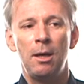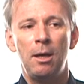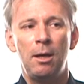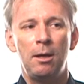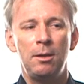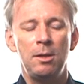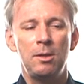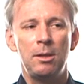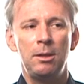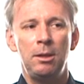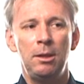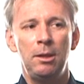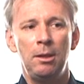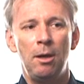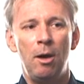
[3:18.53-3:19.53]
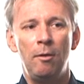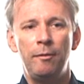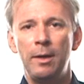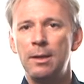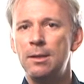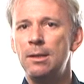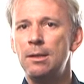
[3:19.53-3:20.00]
Uh, these are the
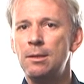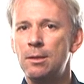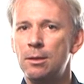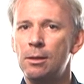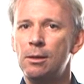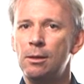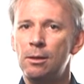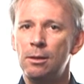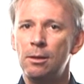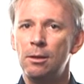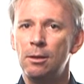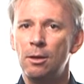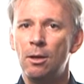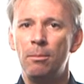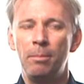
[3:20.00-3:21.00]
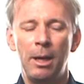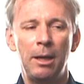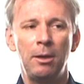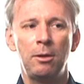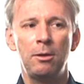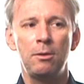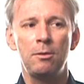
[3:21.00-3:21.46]
off-axis uh,
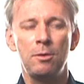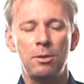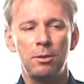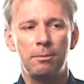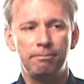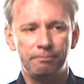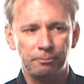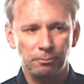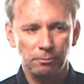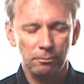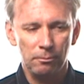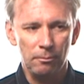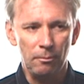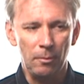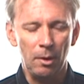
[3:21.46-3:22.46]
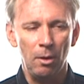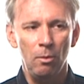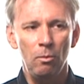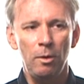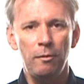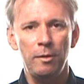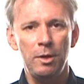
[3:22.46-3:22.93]
combiners
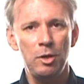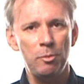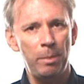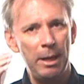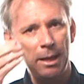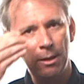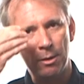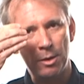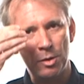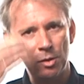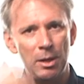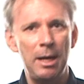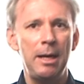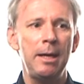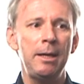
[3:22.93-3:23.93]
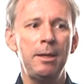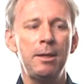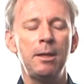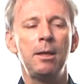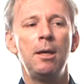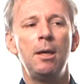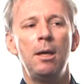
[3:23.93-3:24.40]
with a display on the
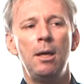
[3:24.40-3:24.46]
side.